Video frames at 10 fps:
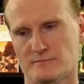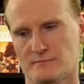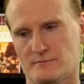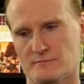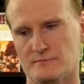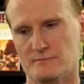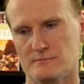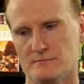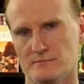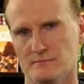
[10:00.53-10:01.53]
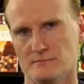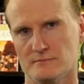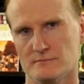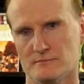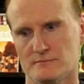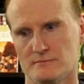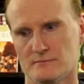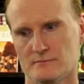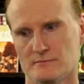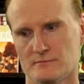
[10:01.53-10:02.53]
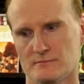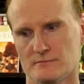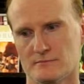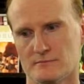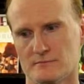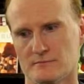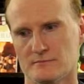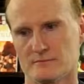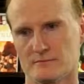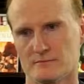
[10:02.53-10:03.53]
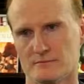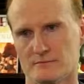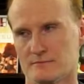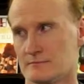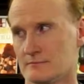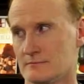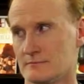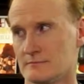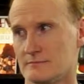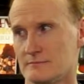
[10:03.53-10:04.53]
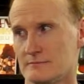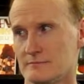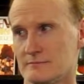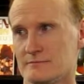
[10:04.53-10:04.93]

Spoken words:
This person isn't speaking.